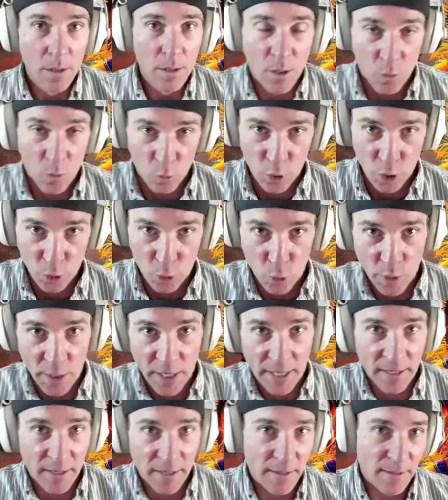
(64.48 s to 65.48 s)
Real
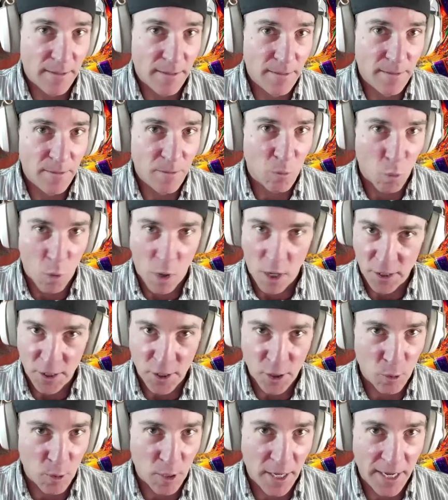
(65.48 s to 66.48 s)
quick, want to
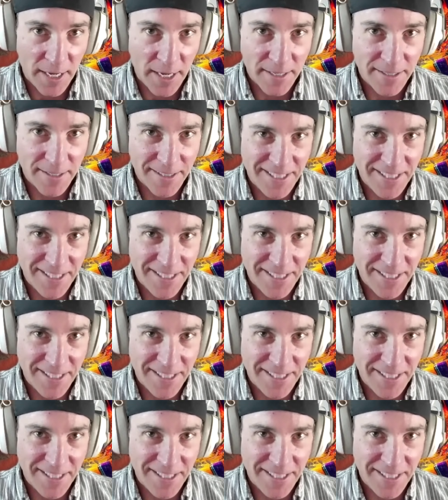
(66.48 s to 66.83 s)
get away?